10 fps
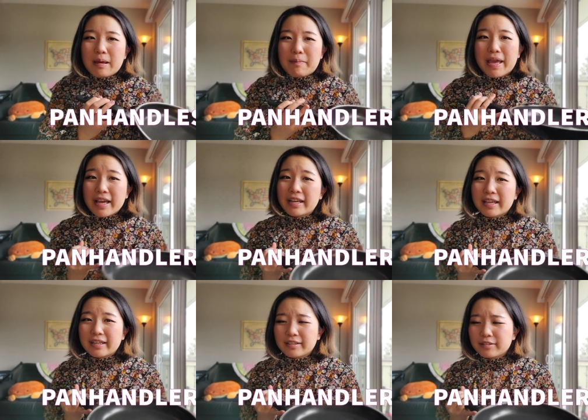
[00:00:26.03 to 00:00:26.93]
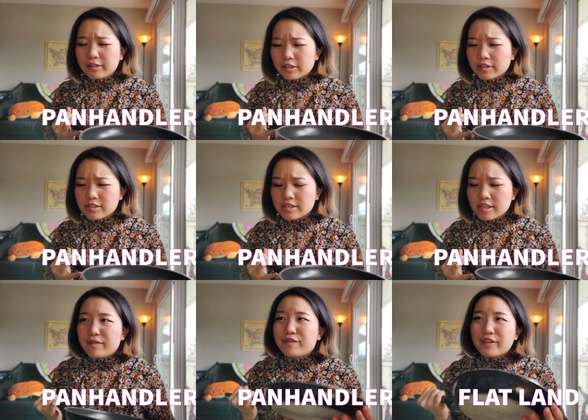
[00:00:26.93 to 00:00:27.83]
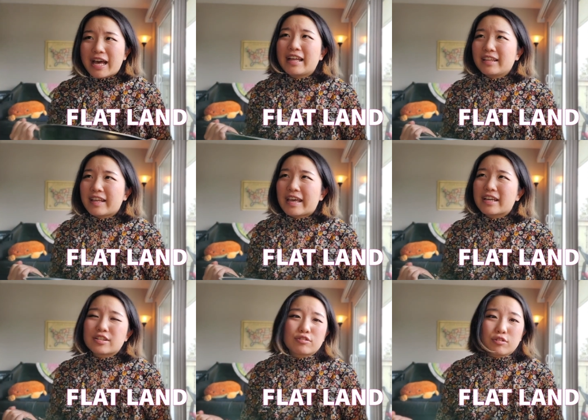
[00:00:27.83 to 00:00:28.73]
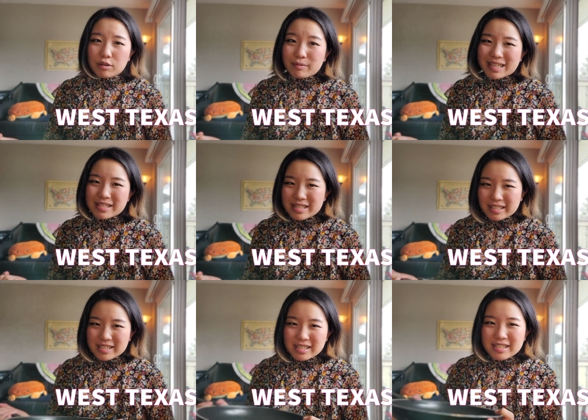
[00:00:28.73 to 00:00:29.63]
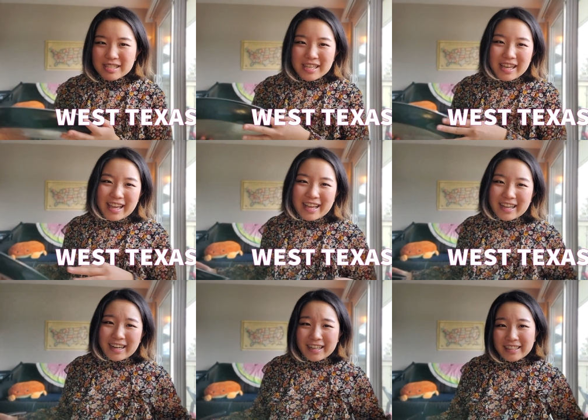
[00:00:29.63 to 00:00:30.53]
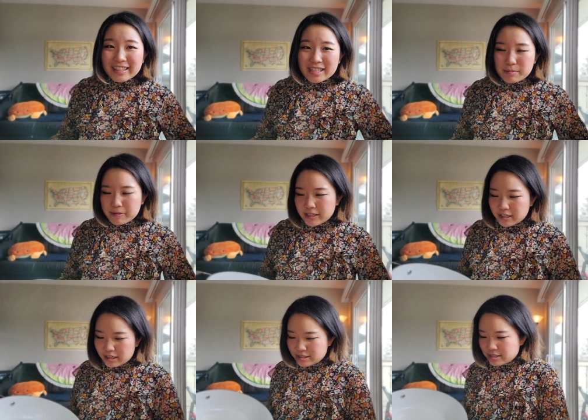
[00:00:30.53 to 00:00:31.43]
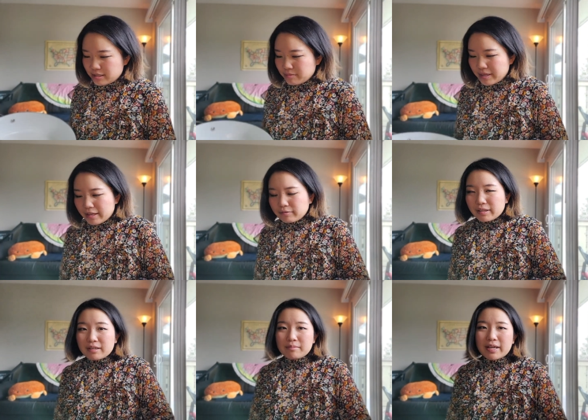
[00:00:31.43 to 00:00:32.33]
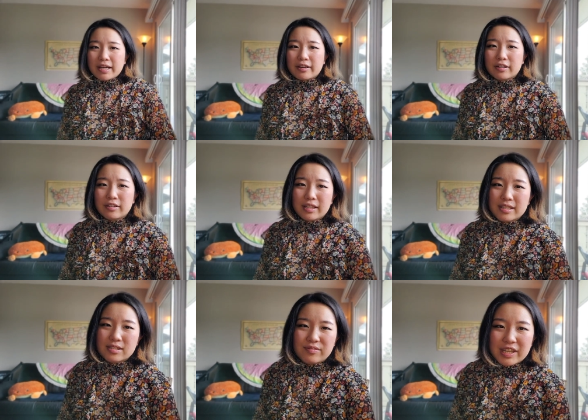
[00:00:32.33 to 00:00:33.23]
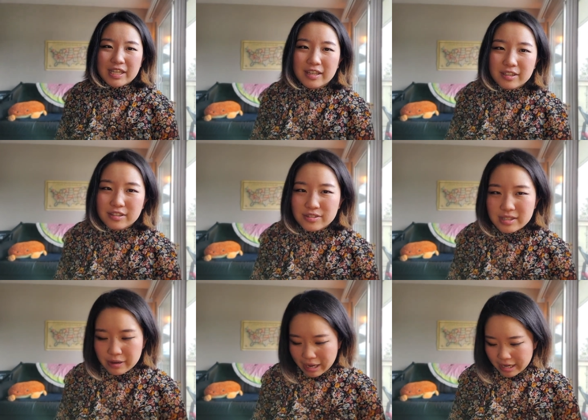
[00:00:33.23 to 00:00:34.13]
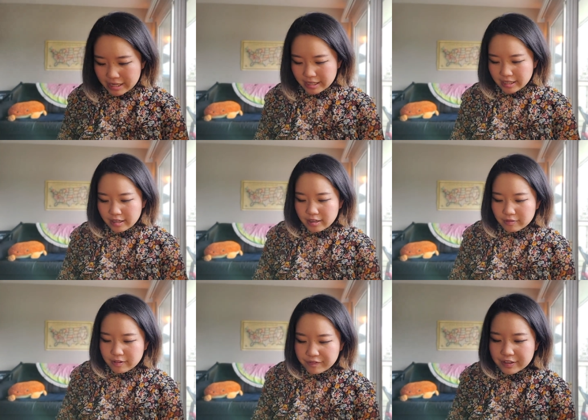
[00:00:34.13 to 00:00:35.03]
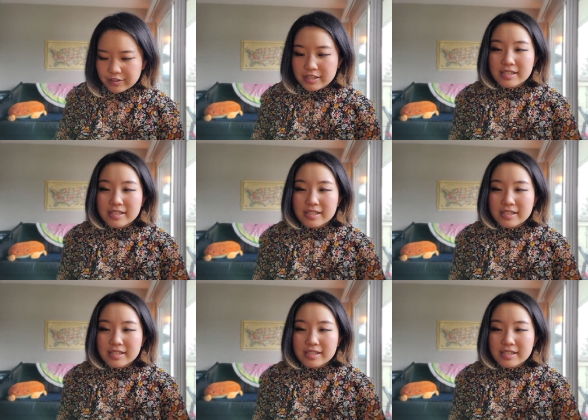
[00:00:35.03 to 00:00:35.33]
panhandlers, flatland, or West Texas and I think that's pretty awesome. In one of my earliest videos, I reviewed